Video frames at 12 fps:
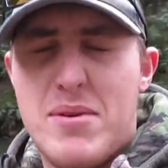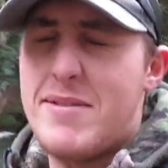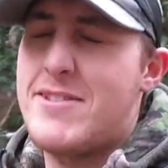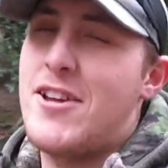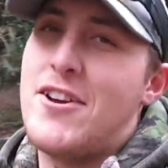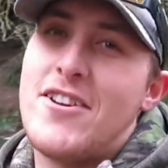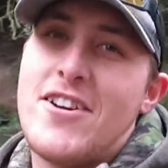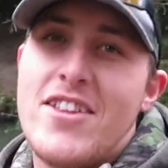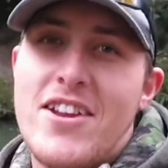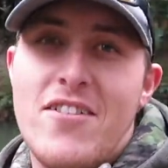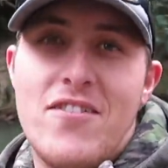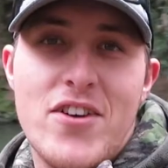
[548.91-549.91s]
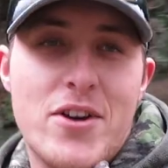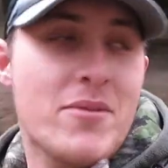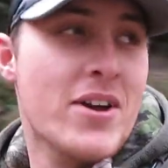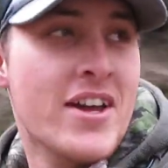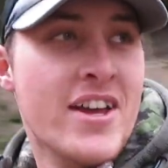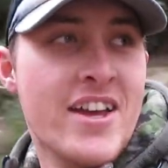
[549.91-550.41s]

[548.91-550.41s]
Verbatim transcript: But I'm stoked I got that on film.